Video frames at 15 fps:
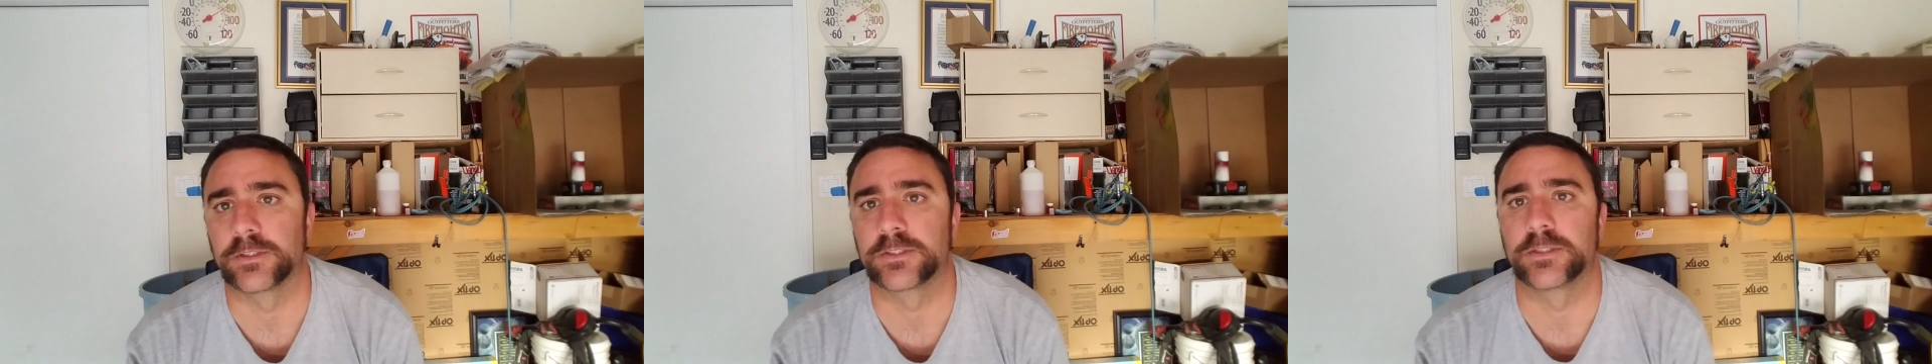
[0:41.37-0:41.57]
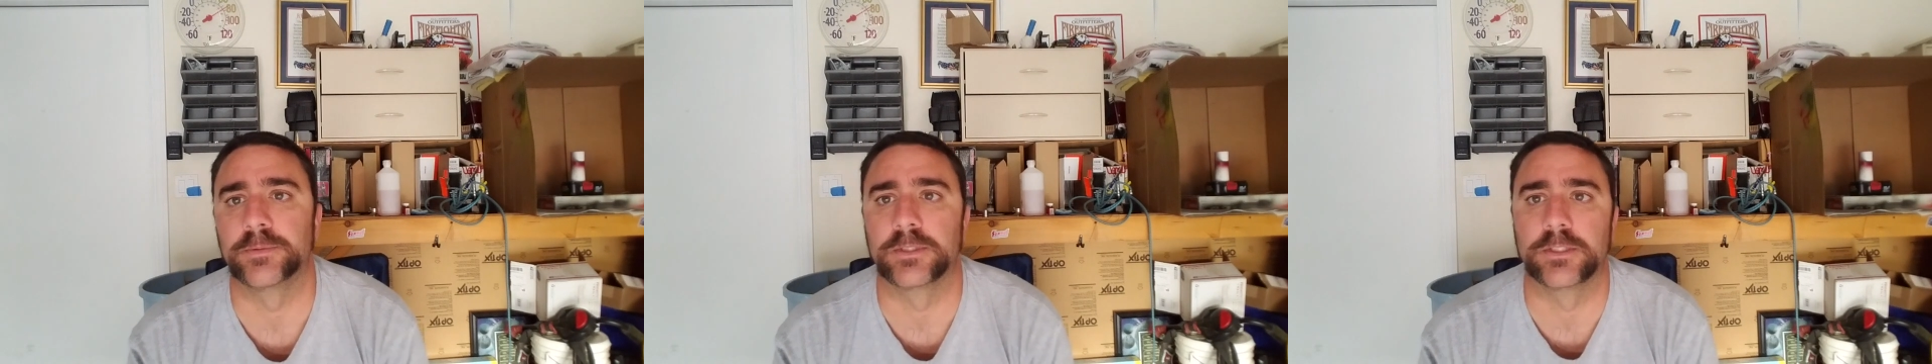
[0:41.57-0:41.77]

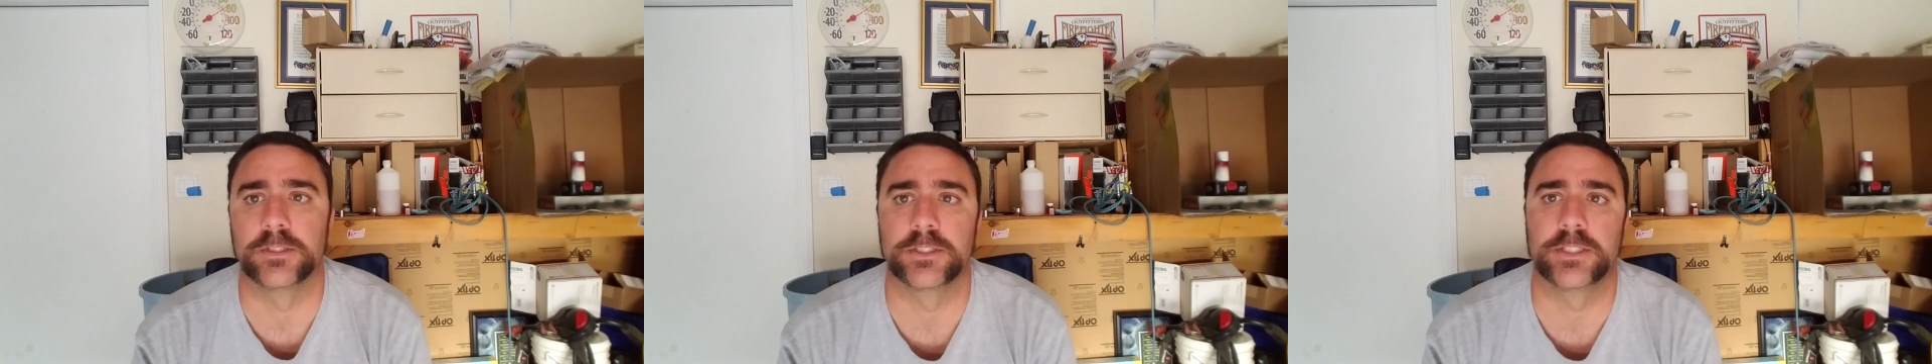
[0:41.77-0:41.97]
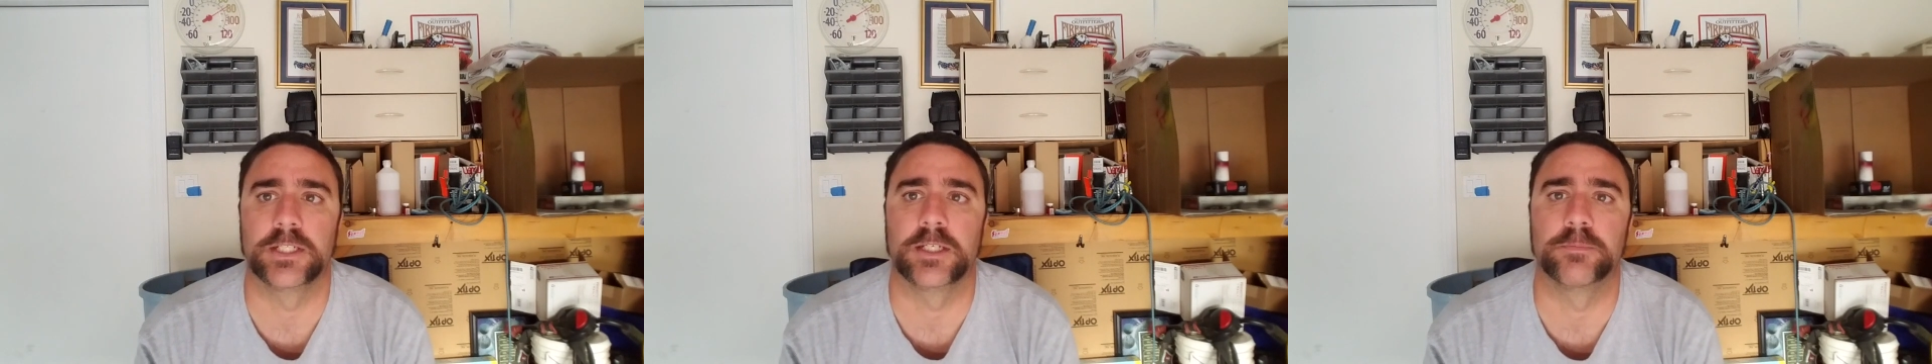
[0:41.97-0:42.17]
some
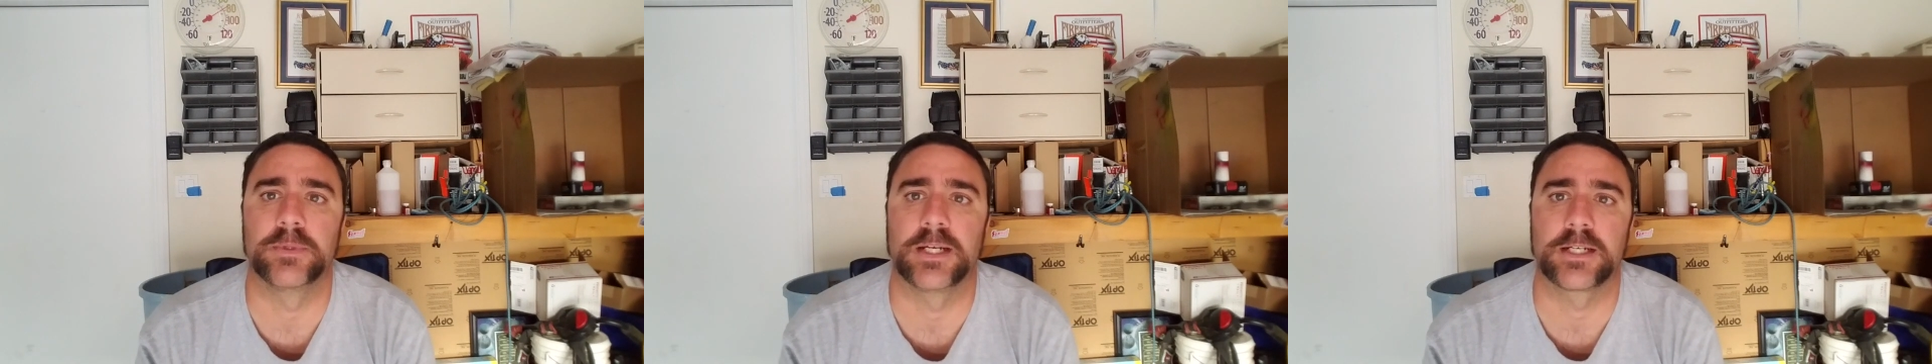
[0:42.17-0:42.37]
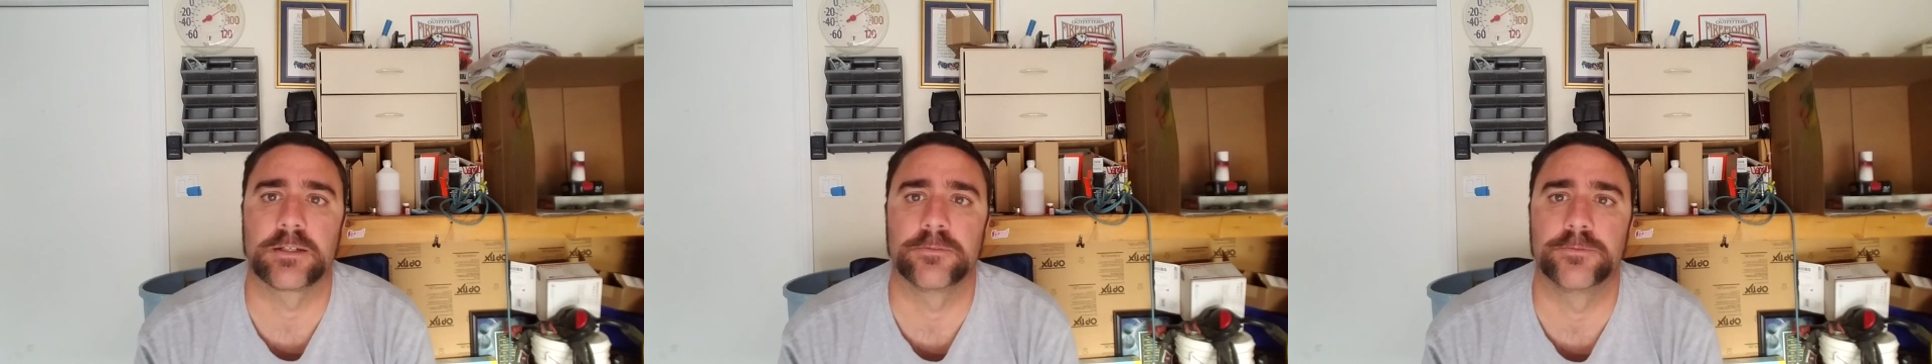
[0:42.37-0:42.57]
negotiating
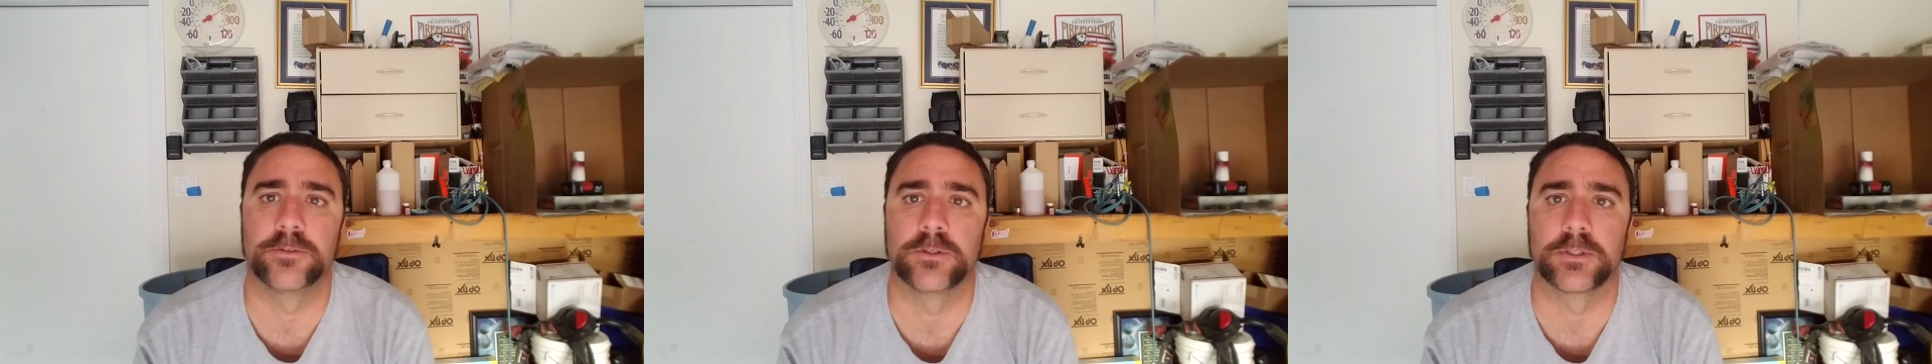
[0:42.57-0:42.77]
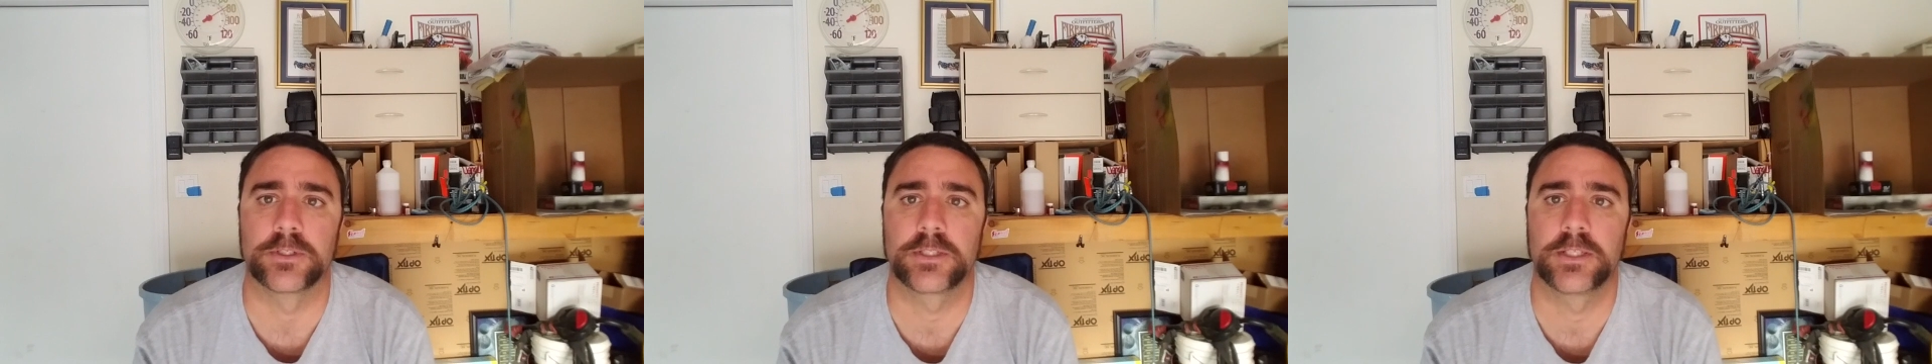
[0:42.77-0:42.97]
back and
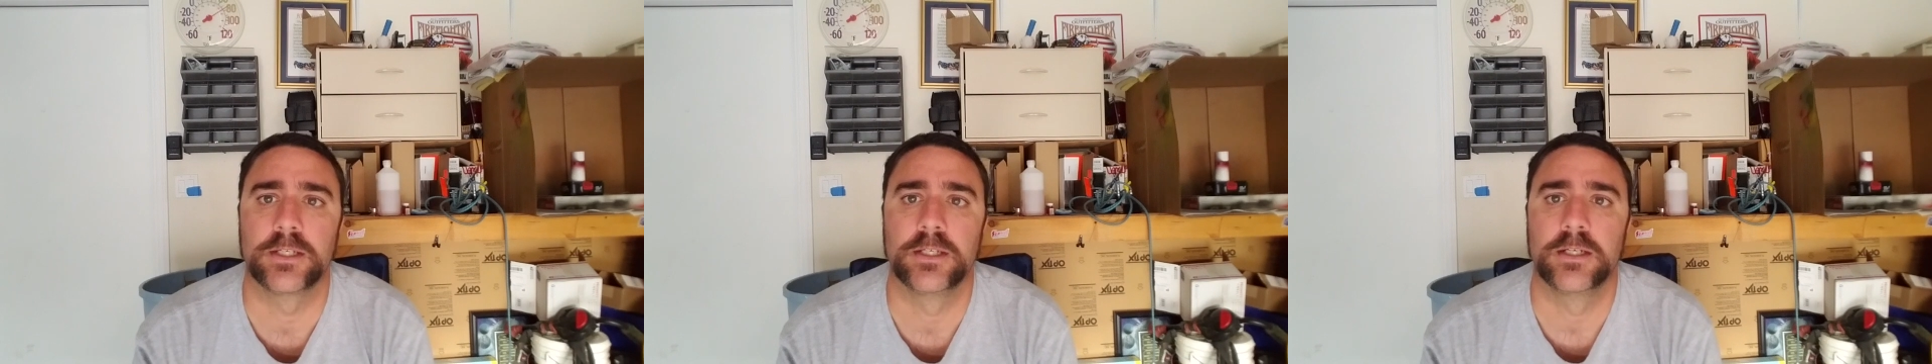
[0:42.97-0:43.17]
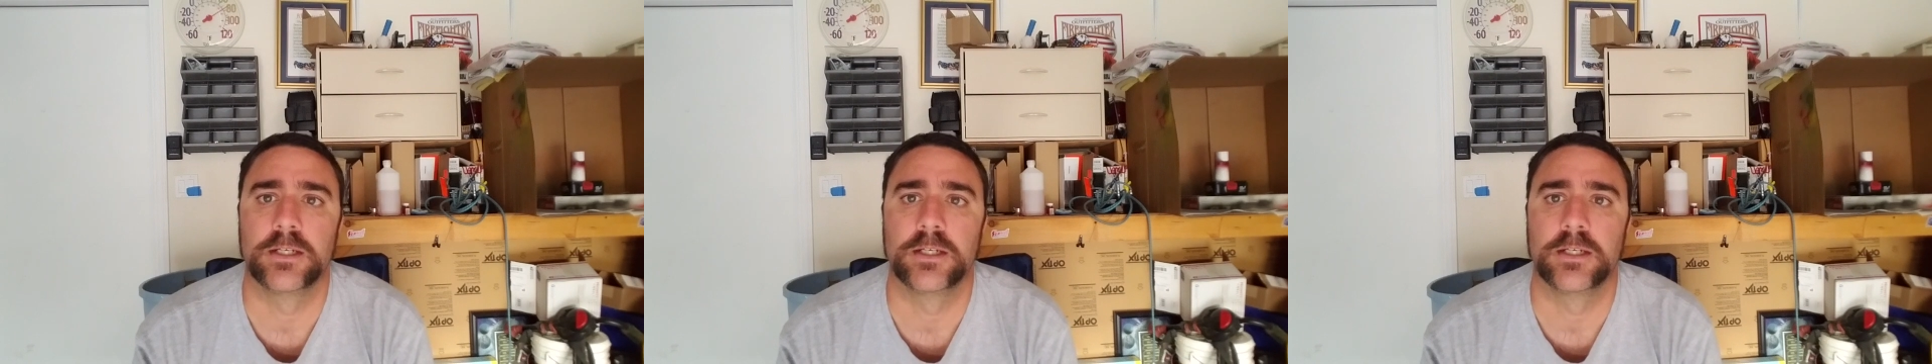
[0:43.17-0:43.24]
forth,